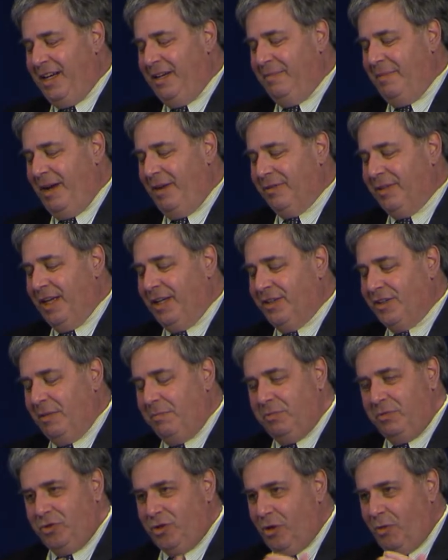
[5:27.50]
About that, because
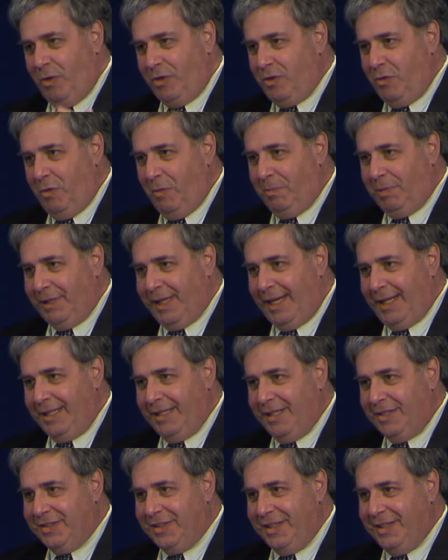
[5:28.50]
I'm sure when you were
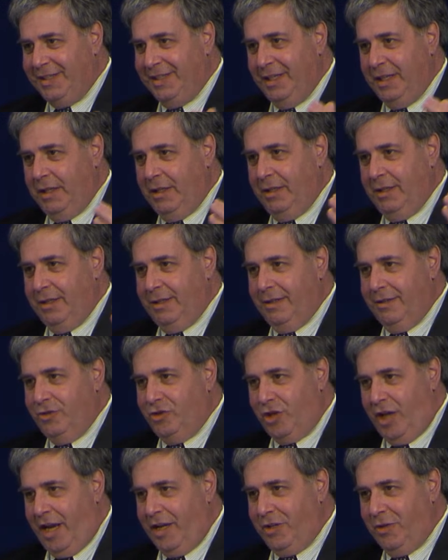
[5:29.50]
planning this in
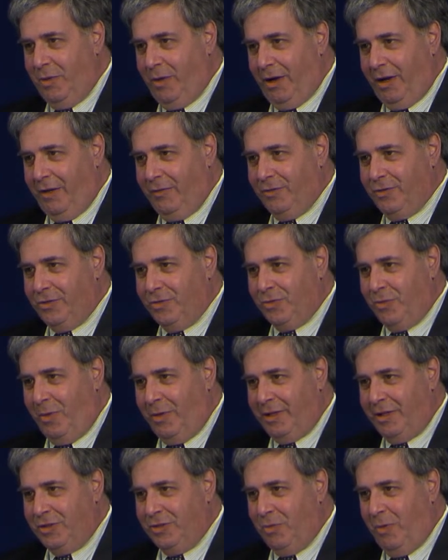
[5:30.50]
January of
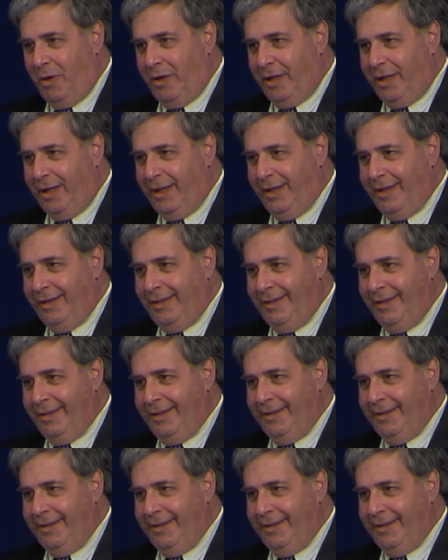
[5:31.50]
2020,